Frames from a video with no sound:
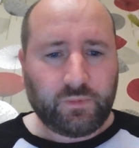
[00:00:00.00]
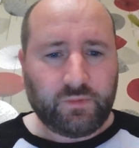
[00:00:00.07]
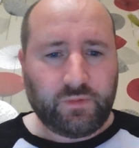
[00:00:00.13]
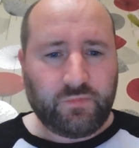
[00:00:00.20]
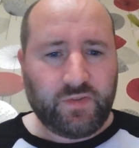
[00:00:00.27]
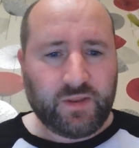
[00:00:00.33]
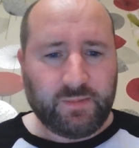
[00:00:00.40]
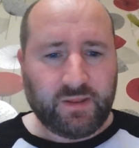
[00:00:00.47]
The
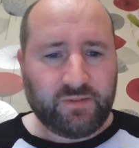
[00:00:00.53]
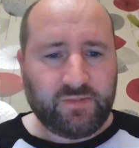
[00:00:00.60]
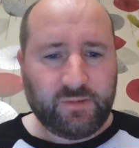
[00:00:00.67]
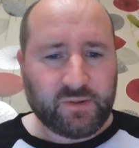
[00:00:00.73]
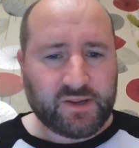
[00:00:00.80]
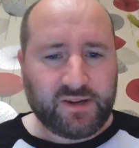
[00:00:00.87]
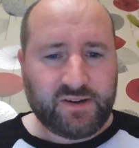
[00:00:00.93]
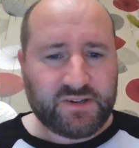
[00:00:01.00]
thing about the
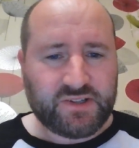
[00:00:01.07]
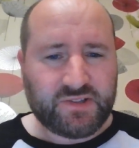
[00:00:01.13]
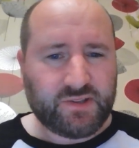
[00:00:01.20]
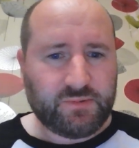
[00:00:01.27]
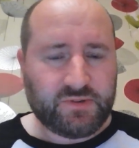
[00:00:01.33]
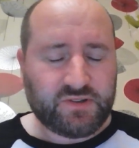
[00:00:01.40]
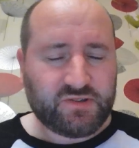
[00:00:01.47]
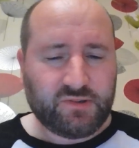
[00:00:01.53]
female character, I think,
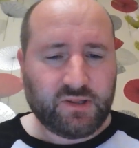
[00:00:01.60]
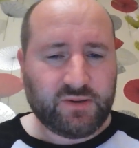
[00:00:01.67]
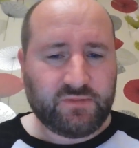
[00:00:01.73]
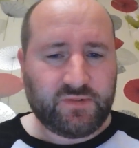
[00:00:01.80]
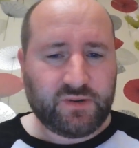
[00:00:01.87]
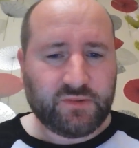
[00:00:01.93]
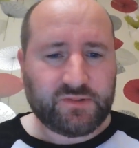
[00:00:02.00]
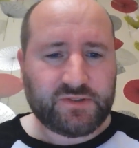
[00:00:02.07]
was just a load
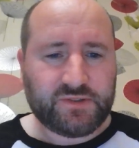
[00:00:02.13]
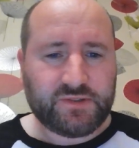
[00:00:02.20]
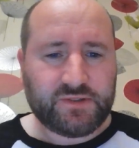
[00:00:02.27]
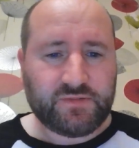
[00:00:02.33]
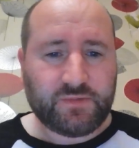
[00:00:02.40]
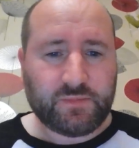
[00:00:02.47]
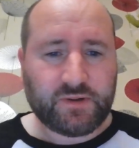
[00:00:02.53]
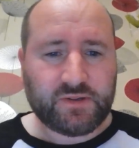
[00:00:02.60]
of nonsense,
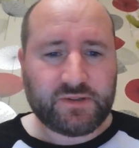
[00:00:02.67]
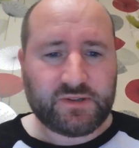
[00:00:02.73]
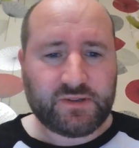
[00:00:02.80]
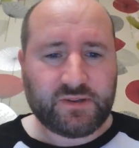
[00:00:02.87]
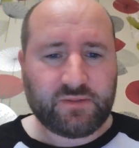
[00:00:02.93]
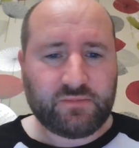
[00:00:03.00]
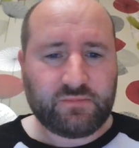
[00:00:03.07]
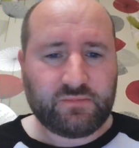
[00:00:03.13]
if I'm honest.
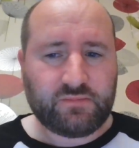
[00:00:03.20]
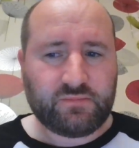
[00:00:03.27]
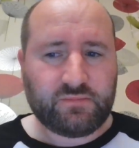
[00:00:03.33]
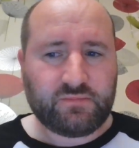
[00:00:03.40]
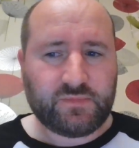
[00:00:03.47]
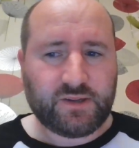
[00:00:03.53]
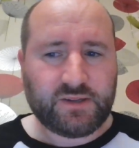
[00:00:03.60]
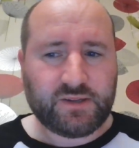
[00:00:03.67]

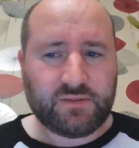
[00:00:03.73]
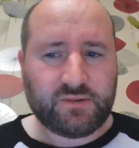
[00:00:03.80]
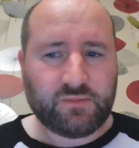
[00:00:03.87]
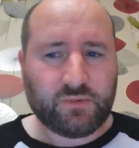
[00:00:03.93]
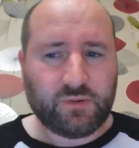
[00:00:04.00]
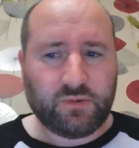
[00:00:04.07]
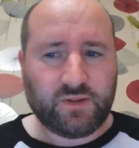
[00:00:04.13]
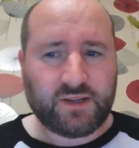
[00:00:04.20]
I don't know
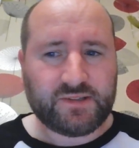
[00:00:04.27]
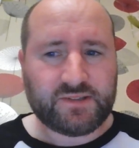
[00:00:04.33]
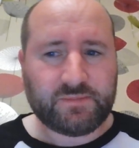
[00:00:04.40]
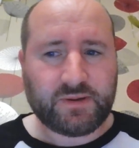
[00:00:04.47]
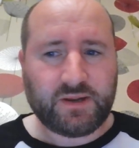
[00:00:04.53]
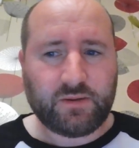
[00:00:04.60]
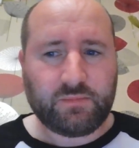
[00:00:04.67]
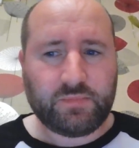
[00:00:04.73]
what all that is
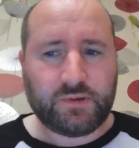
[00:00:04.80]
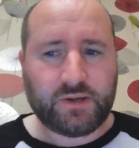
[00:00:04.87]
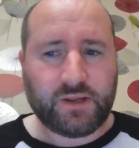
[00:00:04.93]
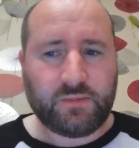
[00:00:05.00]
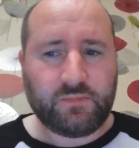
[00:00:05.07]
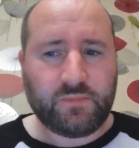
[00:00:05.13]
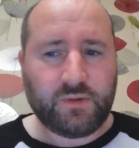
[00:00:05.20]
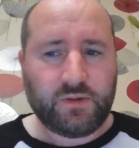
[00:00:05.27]
about,
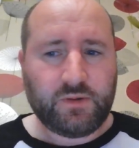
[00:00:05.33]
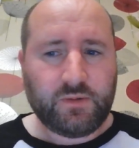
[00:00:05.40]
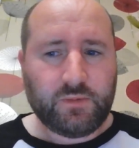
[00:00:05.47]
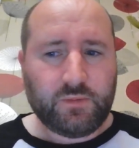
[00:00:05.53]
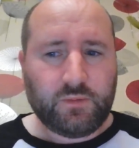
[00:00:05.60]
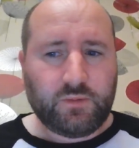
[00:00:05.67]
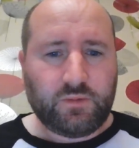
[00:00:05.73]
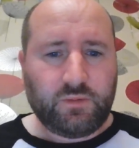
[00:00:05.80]
but
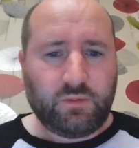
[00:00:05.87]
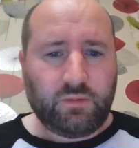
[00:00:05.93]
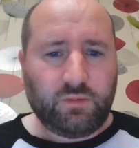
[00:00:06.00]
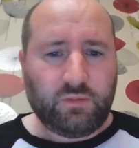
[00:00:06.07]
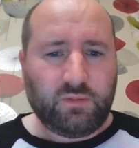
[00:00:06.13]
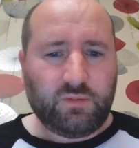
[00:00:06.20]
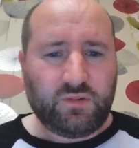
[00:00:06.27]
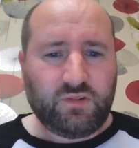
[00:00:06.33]

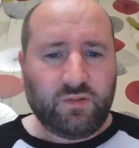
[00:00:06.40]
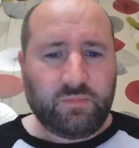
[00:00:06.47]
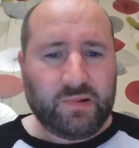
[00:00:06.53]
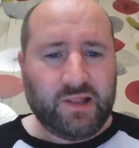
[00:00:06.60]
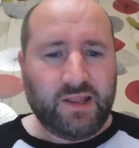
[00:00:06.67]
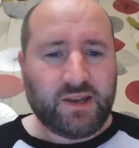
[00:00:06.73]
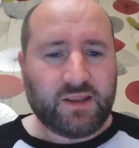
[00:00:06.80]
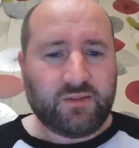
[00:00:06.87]
so I
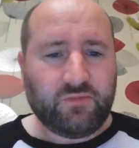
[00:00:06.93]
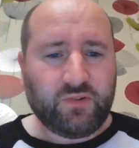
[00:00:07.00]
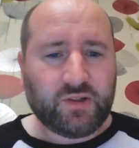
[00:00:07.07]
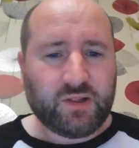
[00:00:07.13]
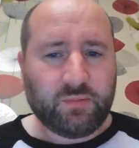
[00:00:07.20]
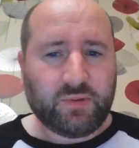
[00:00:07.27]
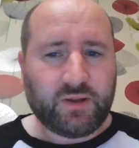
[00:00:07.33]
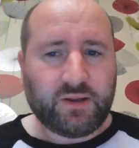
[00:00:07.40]
played it for a
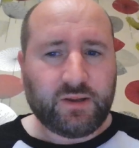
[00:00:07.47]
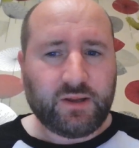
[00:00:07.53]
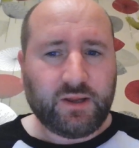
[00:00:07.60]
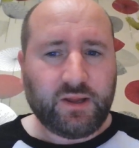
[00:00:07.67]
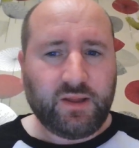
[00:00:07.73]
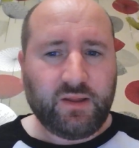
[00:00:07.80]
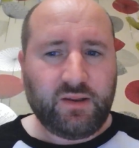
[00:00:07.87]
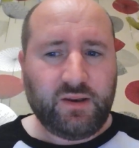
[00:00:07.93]
little bit,
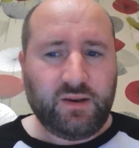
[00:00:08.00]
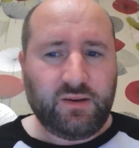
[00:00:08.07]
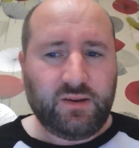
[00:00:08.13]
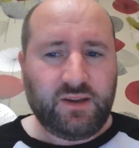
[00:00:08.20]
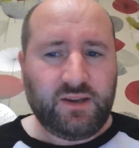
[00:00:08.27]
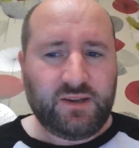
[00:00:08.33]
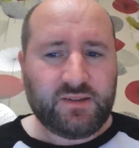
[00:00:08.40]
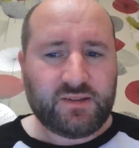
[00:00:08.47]
and
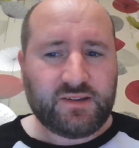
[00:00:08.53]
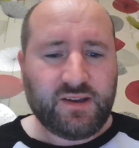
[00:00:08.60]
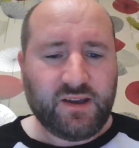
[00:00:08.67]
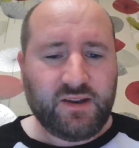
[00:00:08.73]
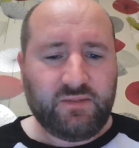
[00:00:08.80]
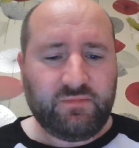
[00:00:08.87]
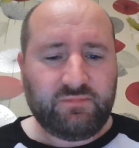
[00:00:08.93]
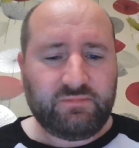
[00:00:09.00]
it's
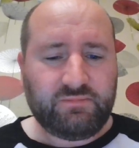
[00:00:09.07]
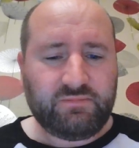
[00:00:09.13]
kind of